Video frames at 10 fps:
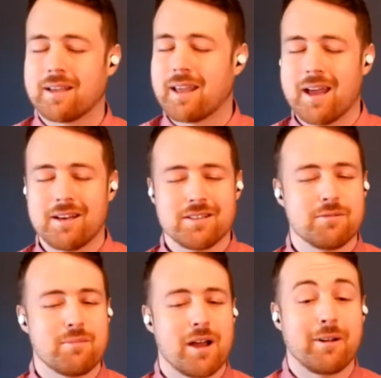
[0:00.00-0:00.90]
again to
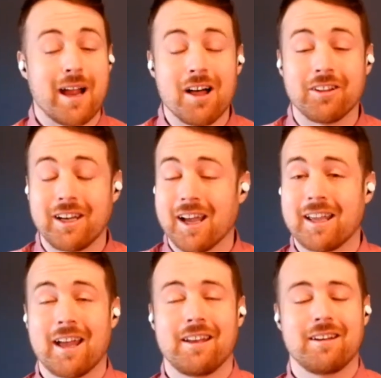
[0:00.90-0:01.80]
my reality,
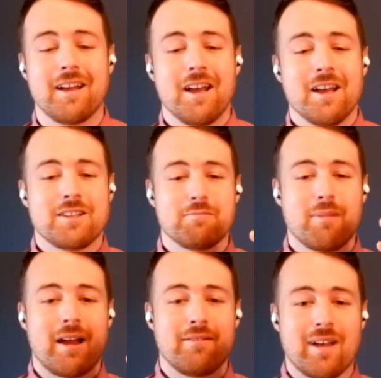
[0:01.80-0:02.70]
again to
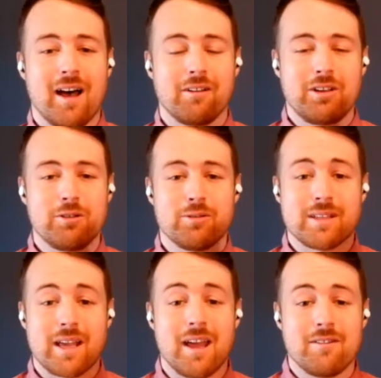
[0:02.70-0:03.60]
my values
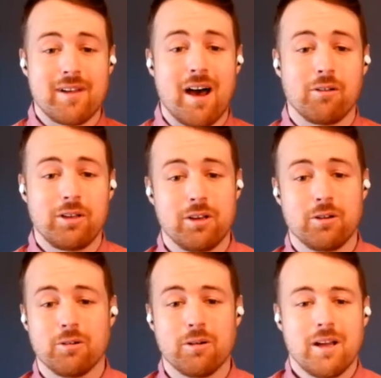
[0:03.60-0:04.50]
and
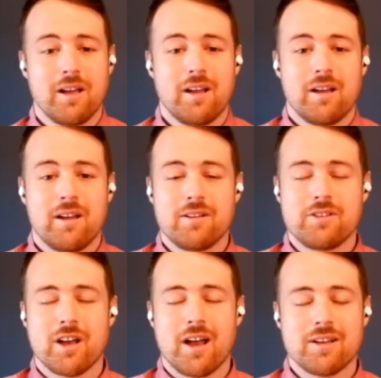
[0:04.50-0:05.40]
value.
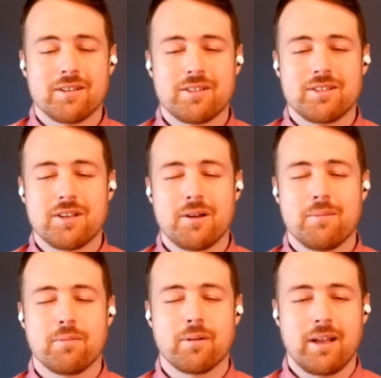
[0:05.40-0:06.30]
Just
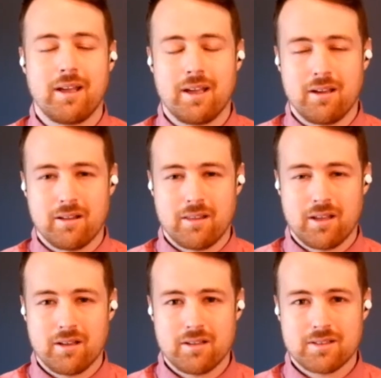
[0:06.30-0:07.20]
breathe
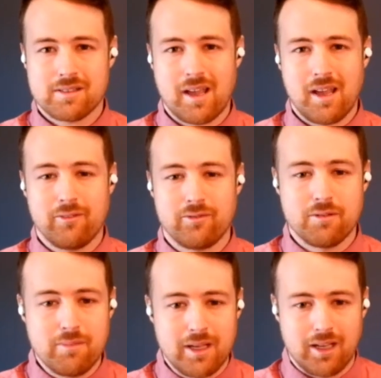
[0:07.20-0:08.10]
saved
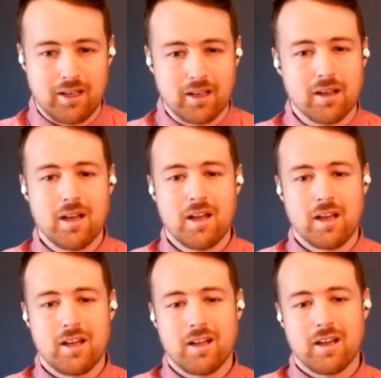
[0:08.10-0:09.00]
me,
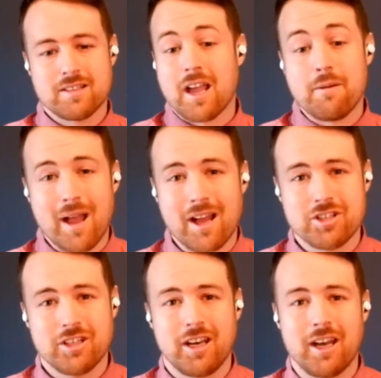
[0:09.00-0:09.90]
as I
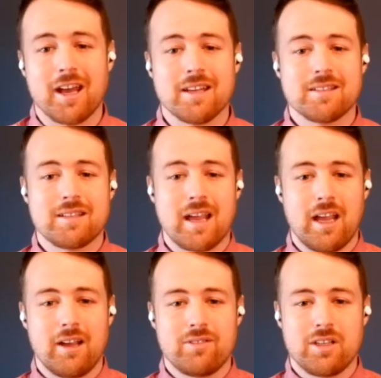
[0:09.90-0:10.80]
imagine it has
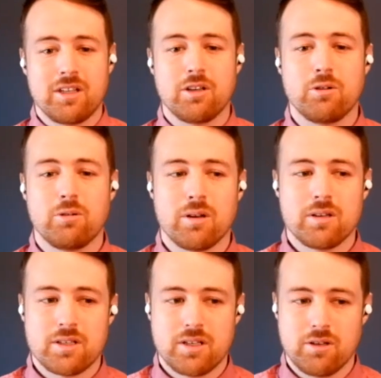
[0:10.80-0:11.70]
saved you
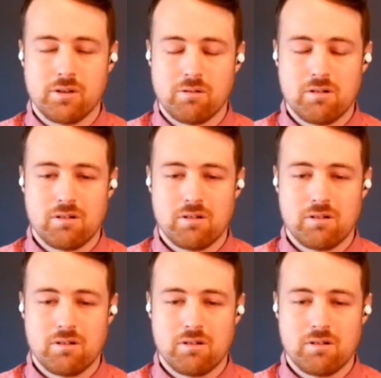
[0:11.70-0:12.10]
too.